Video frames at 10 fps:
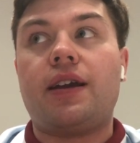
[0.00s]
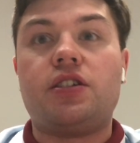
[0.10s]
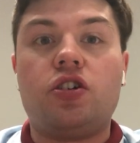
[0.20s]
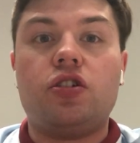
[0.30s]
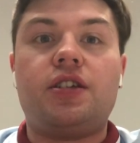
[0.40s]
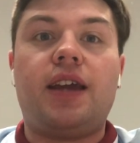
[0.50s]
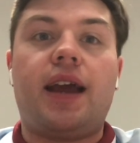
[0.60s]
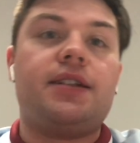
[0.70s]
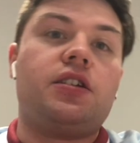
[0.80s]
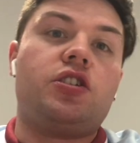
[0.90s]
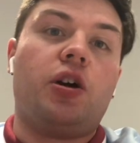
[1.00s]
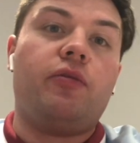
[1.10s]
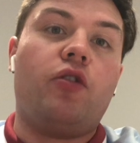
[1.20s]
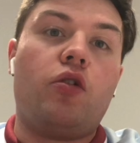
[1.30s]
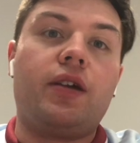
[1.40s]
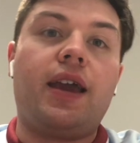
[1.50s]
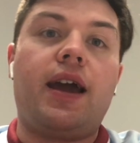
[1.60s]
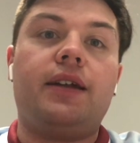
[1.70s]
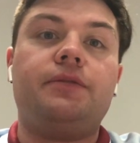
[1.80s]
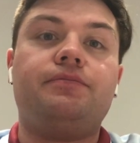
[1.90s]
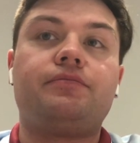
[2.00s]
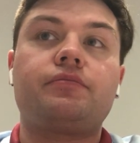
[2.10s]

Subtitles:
it's good to get into the top 4 again,